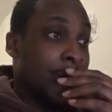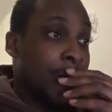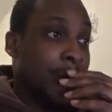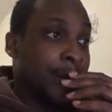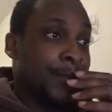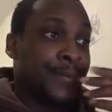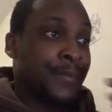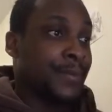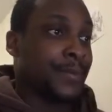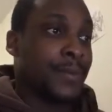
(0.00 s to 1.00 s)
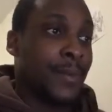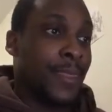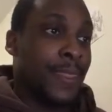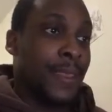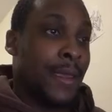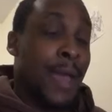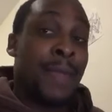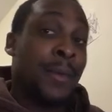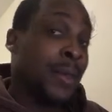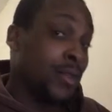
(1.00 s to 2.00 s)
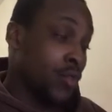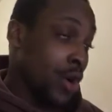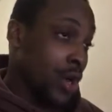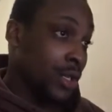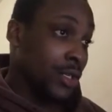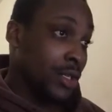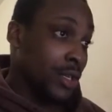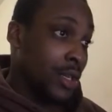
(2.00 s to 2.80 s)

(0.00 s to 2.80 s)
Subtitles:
I may be wrong